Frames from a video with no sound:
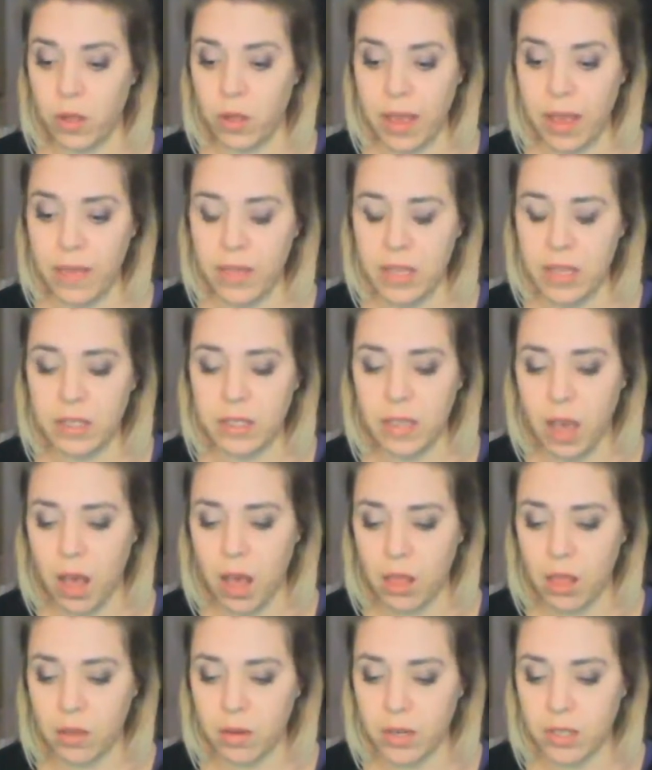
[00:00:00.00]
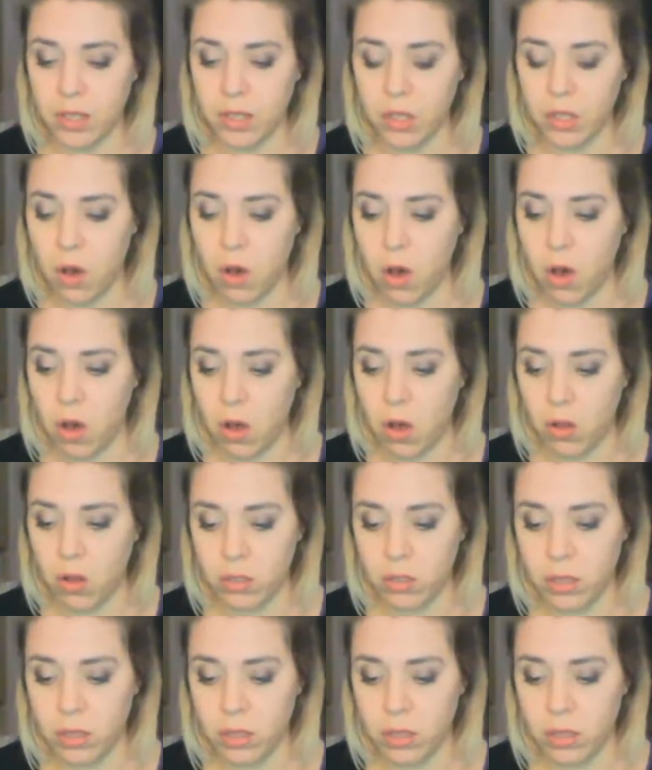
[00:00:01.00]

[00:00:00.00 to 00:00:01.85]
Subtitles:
And this color is called